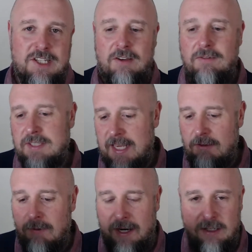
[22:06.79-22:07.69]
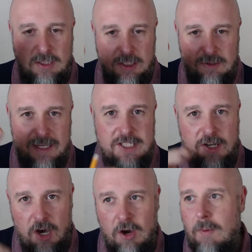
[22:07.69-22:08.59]
So say, right, you need to
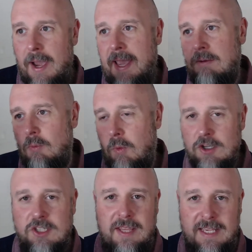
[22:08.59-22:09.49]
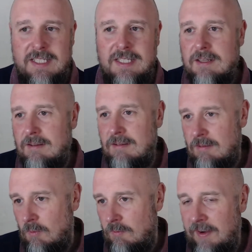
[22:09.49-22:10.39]
go away, watch this
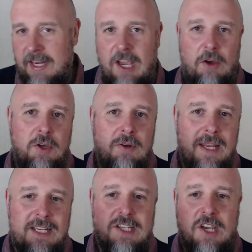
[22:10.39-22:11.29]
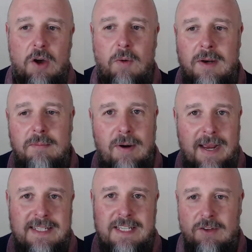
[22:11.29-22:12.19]
video. You need to go and
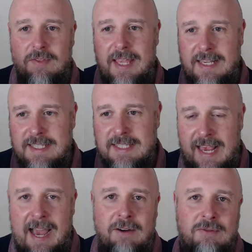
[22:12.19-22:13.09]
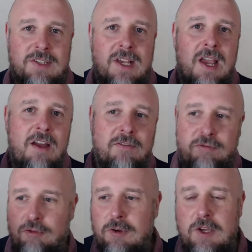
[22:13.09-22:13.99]
practice on this sound
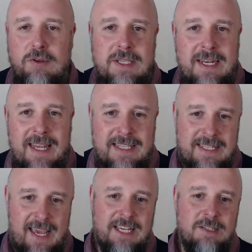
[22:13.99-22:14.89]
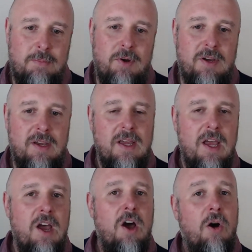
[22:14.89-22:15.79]
through using this textbook.
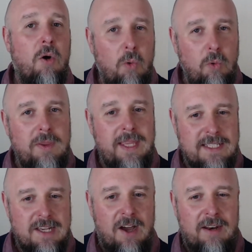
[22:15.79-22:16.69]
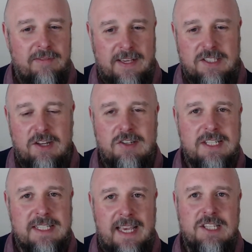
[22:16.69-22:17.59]
All these kind of things. Don't
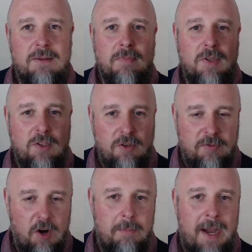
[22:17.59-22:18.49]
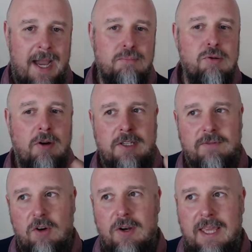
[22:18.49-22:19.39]
just say to them, you've got bad pron.
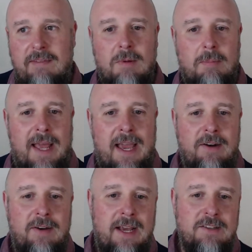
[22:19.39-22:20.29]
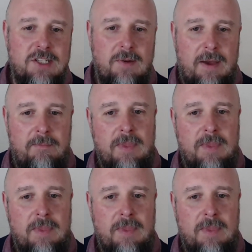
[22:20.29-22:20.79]
You've got to give them a plan on how to do it.